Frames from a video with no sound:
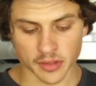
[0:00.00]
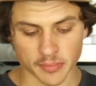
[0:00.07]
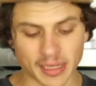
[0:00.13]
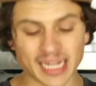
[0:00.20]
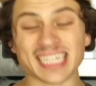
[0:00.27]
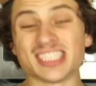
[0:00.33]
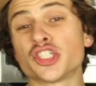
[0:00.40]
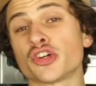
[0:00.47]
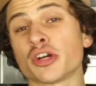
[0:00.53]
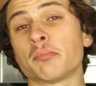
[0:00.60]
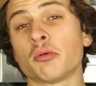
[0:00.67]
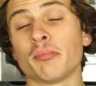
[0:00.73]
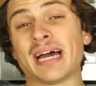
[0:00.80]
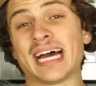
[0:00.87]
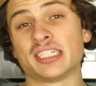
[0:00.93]
make a
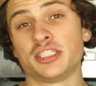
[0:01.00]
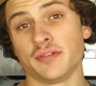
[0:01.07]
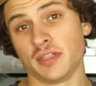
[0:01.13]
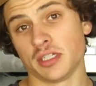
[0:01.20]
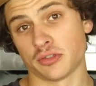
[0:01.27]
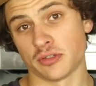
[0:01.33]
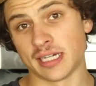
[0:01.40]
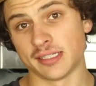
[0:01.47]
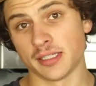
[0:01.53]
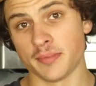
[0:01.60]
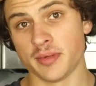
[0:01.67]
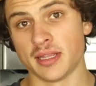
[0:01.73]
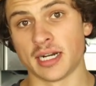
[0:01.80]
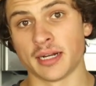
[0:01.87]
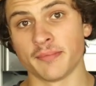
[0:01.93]
triple batch of this
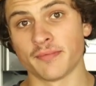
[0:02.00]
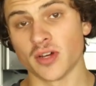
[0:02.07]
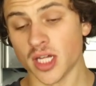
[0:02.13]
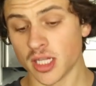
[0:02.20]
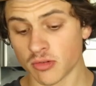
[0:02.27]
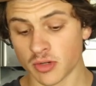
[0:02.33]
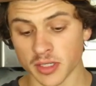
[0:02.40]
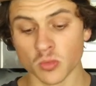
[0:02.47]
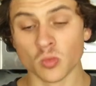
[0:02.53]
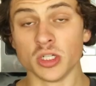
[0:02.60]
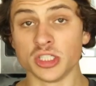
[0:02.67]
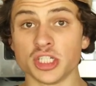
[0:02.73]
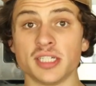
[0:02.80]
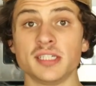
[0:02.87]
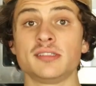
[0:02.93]
recipe that I'm following,
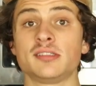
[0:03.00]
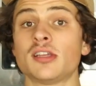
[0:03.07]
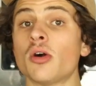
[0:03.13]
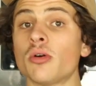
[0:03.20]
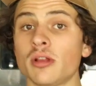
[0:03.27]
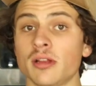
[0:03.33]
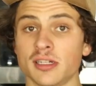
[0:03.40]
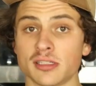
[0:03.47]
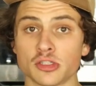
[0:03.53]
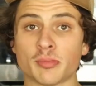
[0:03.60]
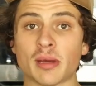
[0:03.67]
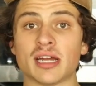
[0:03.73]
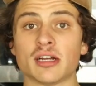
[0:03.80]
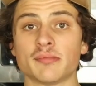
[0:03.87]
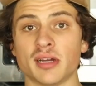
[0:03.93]
which is totally
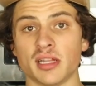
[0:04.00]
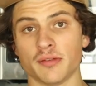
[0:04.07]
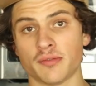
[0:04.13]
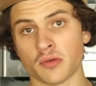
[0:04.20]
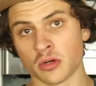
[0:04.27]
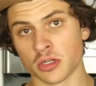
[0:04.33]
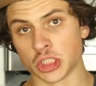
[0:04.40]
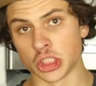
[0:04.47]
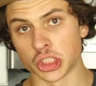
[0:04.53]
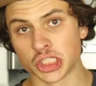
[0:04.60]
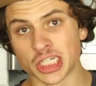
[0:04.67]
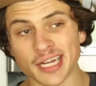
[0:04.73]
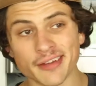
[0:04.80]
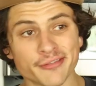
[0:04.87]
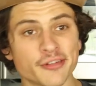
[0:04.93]
inspired by the Forager
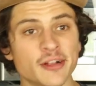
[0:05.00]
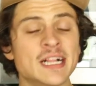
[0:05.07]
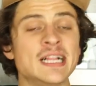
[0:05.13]
Chef.